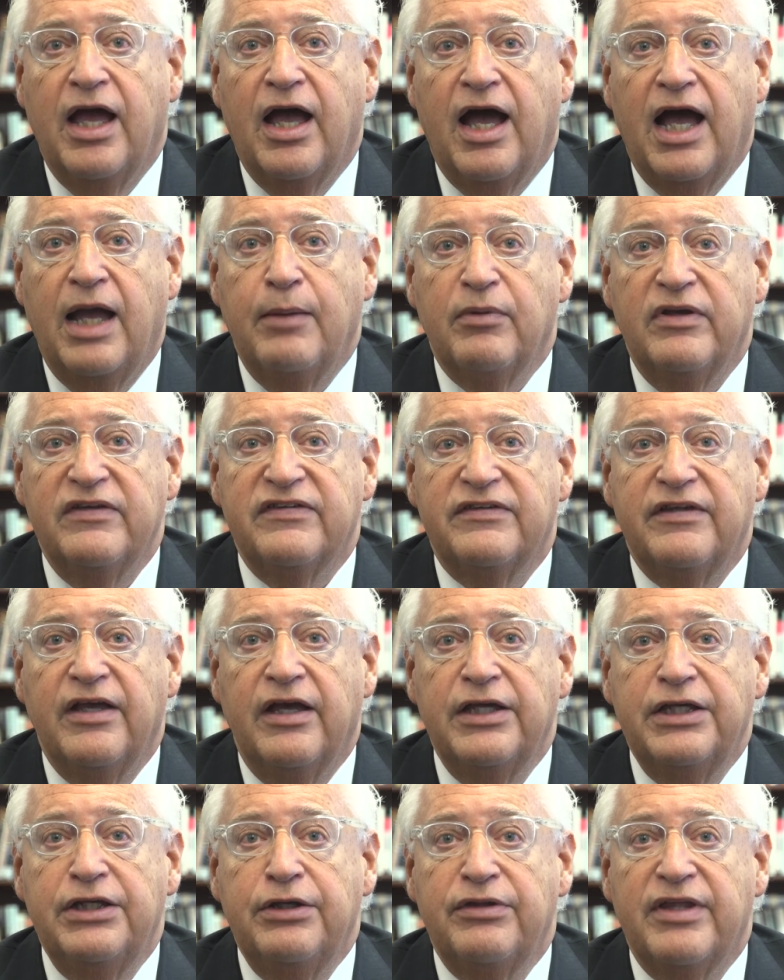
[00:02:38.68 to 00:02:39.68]
I must
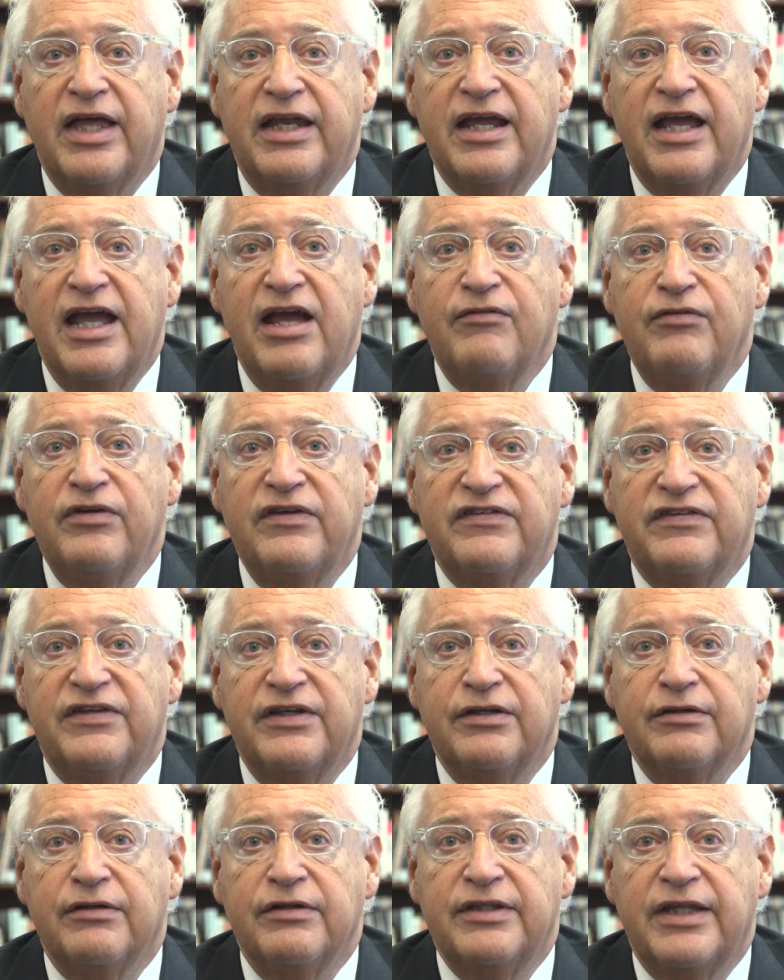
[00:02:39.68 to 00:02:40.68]
tell you that every
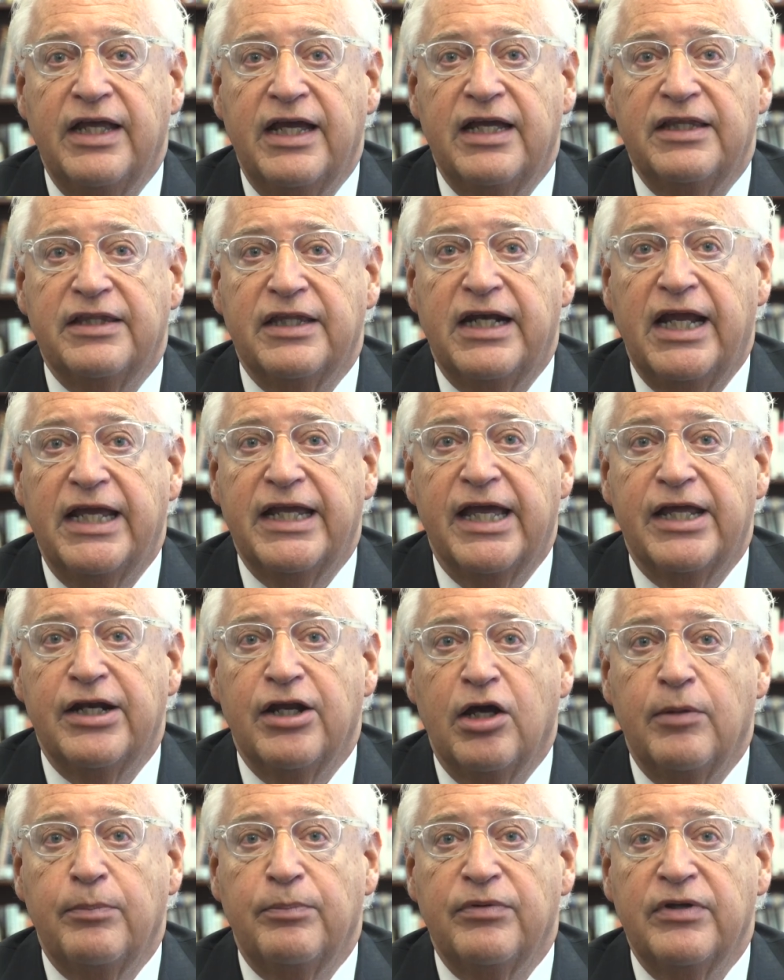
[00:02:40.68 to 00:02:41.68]
single day that I get
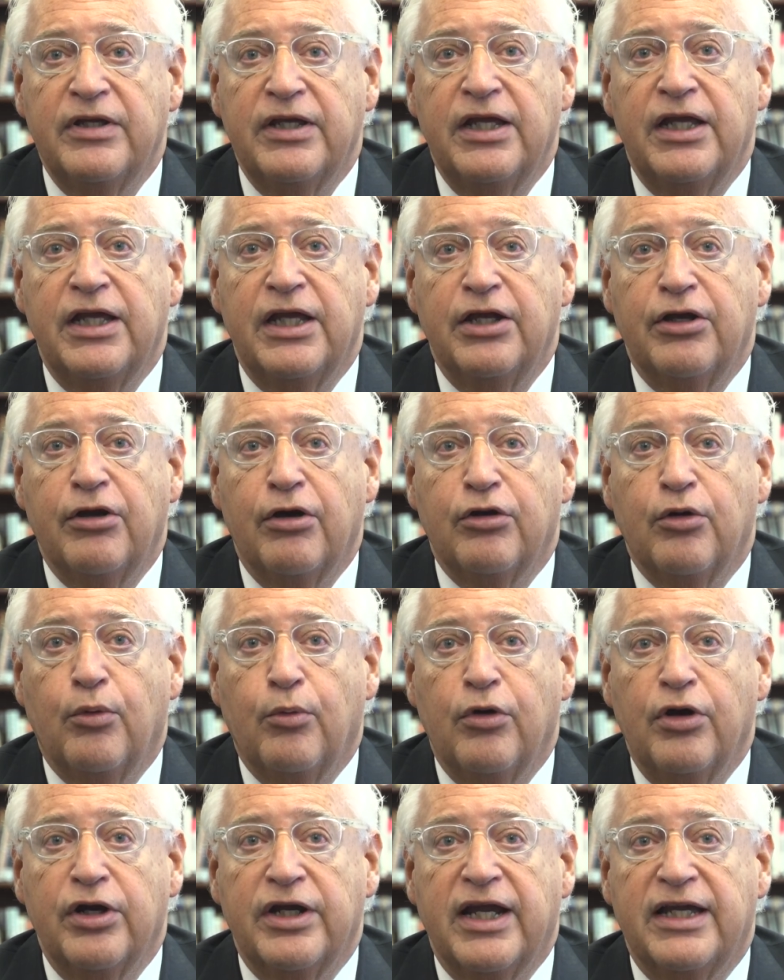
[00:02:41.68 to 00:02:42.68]
up and go to
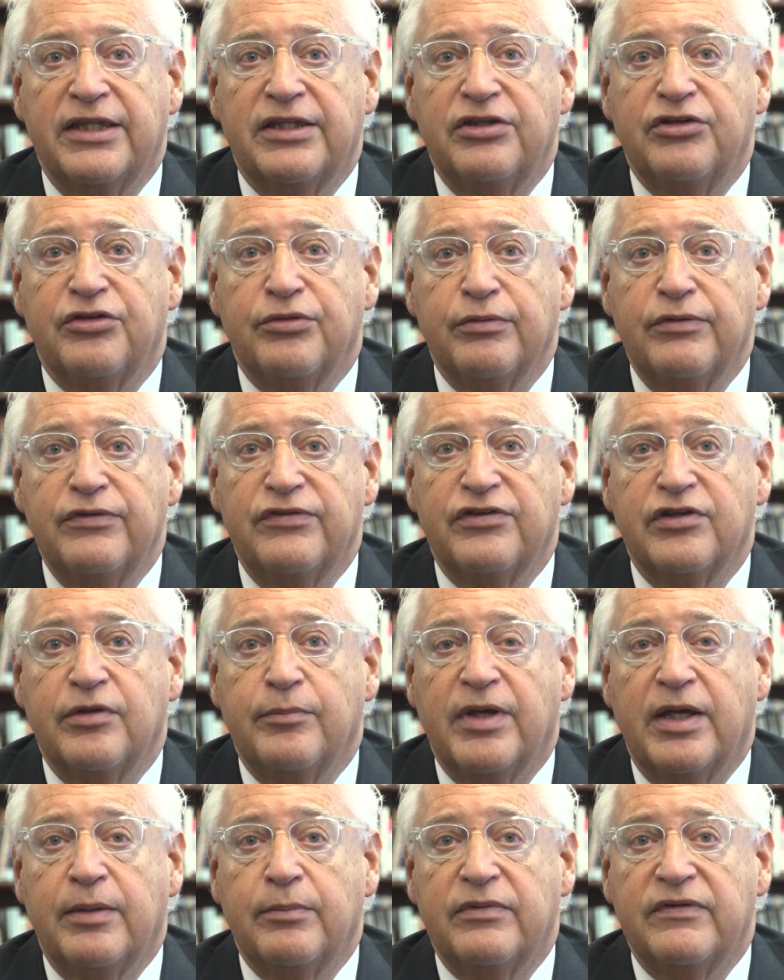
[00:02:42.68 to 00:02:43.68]
work at the
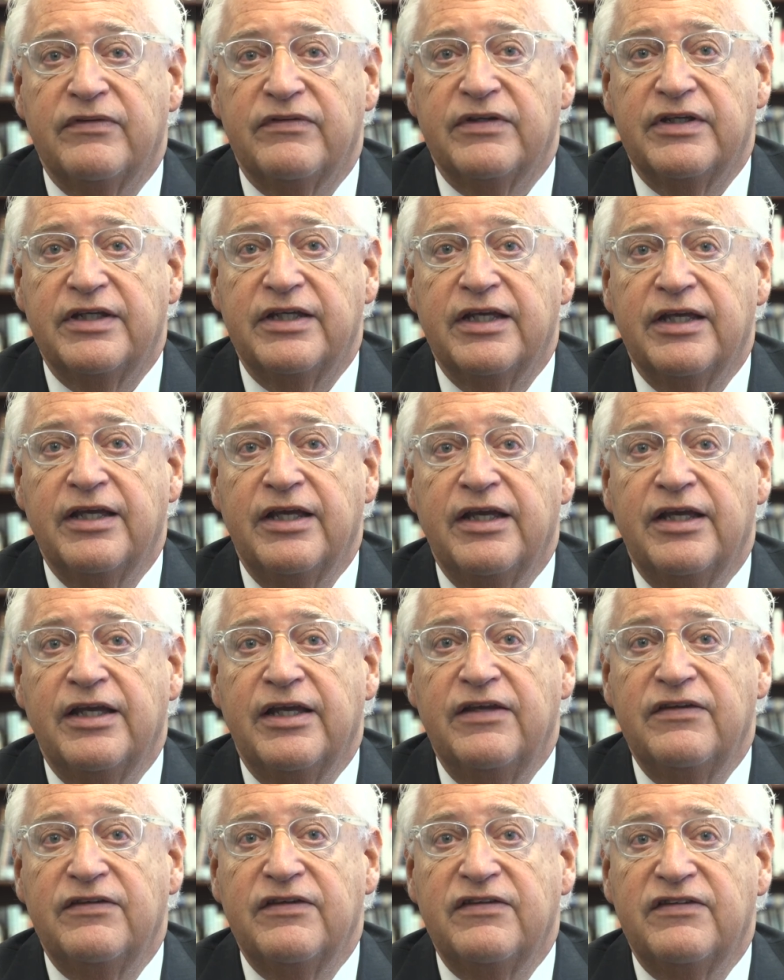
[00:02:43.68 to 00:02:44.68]
Jerusalem embassy
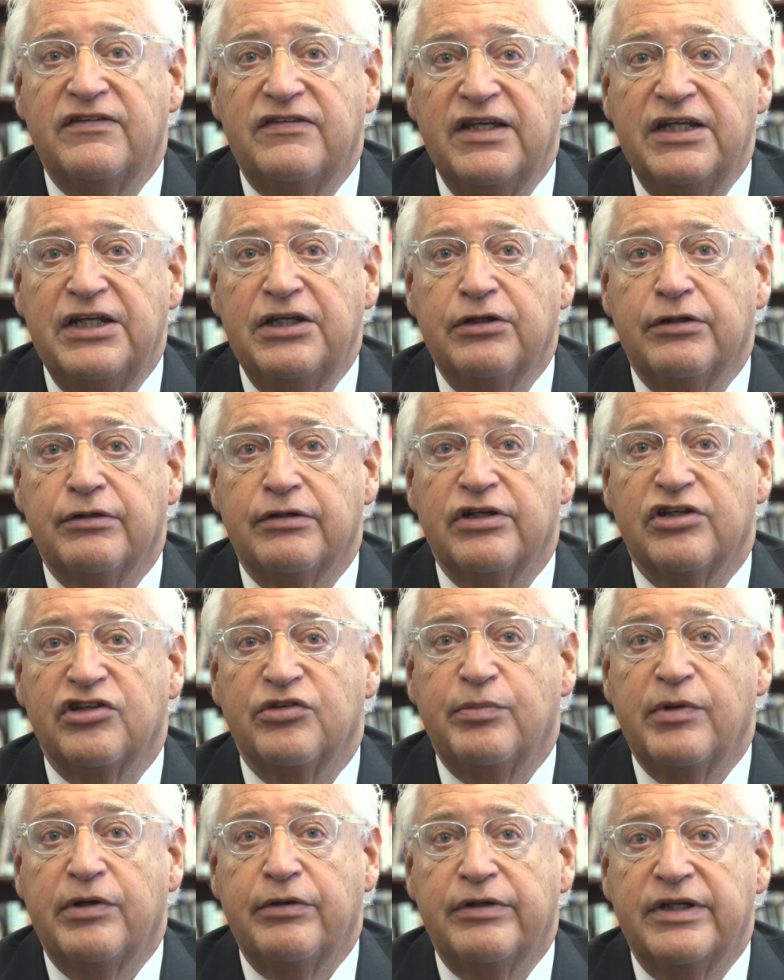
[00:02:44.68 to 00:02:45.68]
is a singular
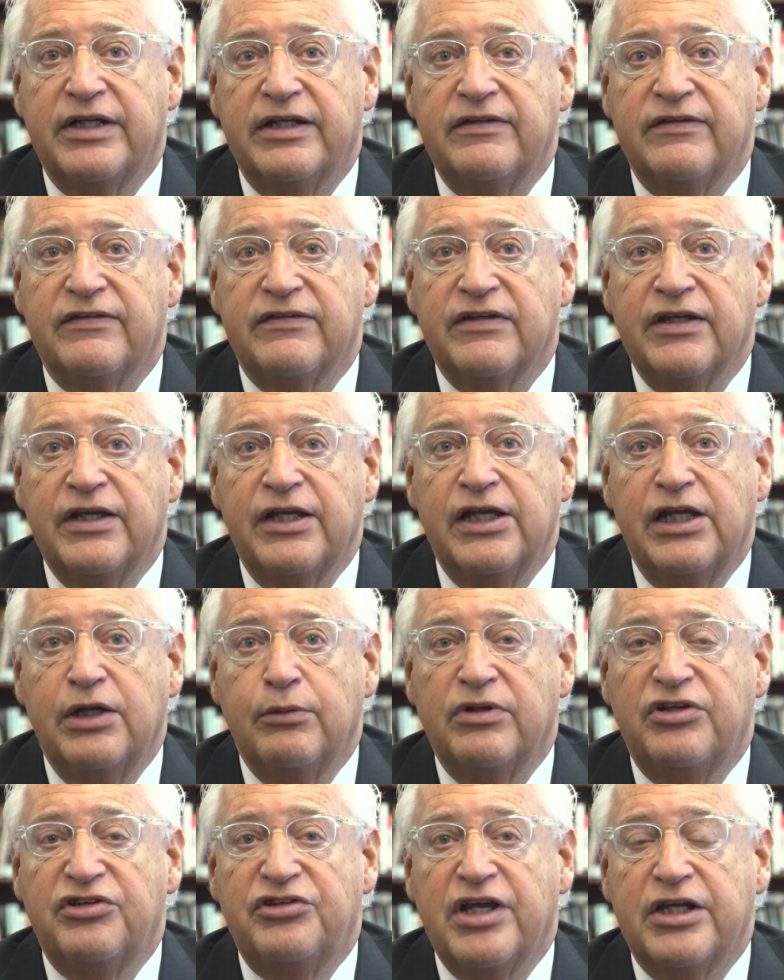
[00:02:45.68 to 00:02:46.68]
experience in
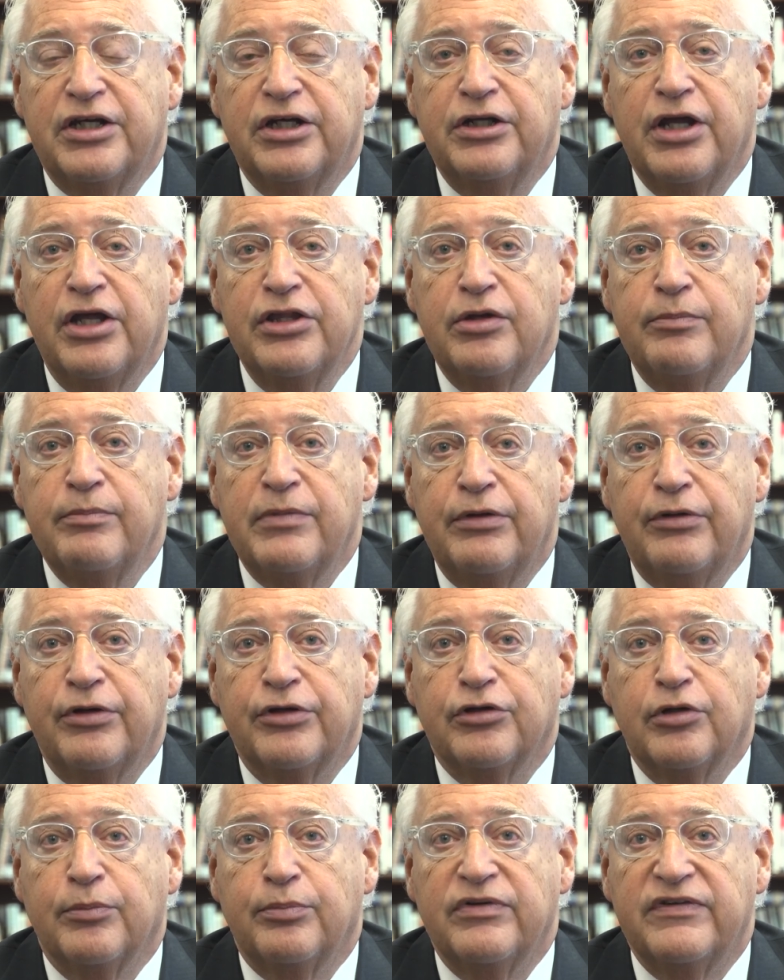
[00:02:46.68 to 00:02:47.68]
which yet another
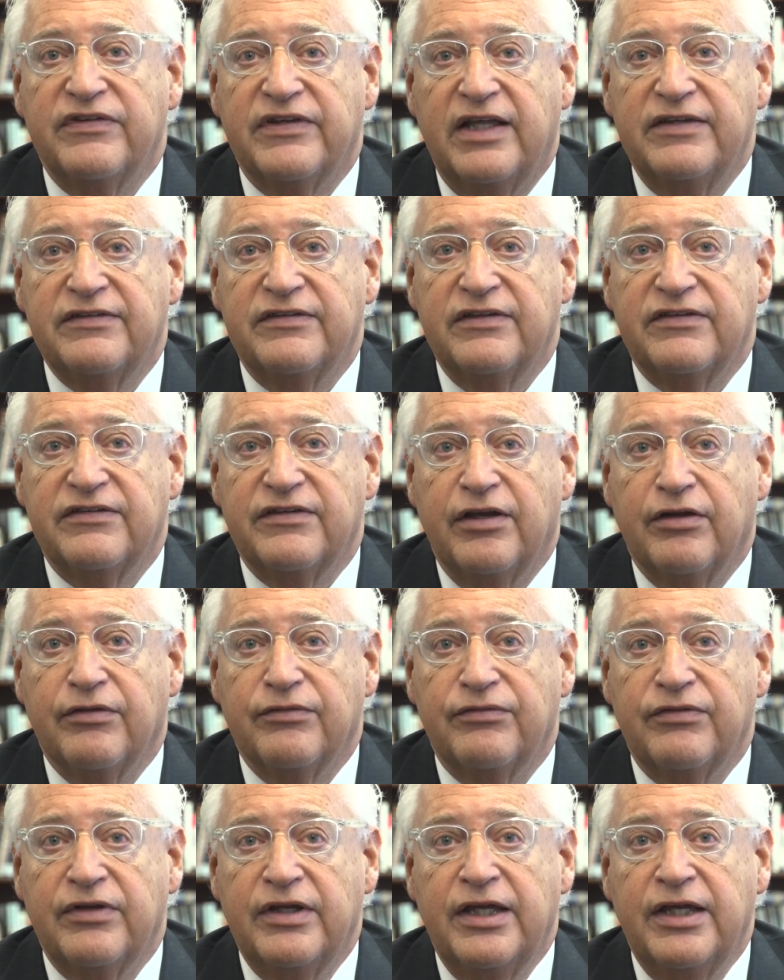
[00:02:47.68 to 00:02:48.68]
miracle presents
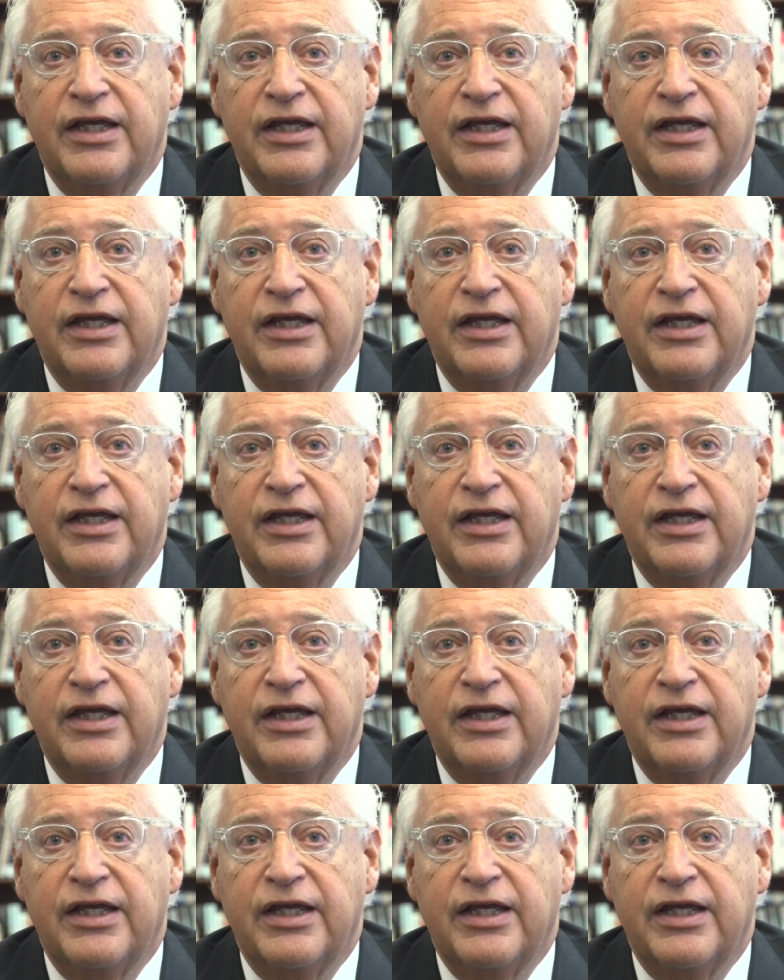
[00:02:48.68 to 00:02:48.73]
itself.